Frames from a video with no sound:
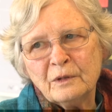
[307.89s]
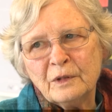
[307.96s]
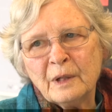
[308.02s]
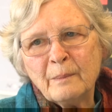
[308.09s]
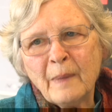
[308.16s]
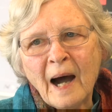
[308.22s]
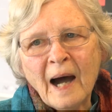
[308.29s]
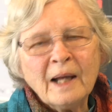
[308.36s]

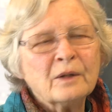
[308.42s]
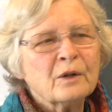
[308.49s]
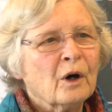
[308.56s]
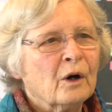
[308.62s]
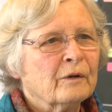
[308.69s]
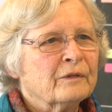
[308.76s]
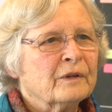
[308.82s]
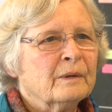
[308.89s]
demand
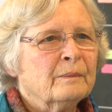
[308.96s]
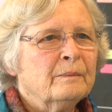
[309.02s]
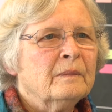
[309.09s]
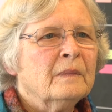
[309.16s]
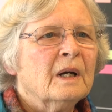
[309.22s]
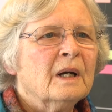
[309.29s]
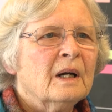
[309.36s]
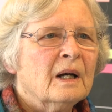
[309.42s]
of
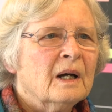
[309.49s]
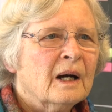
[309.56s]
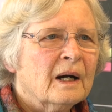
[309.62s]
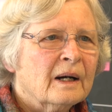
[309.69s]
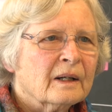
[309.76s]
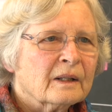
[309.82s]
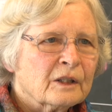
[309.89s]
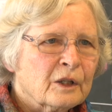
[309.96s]
them
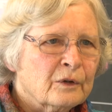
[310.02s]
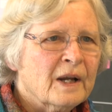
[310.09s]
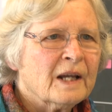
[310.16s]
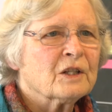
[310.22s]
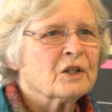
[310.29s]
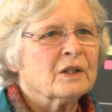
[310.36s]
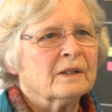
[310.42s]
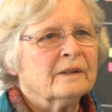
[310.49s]

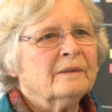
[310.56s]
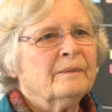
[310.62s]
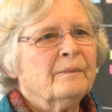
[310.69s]
correction,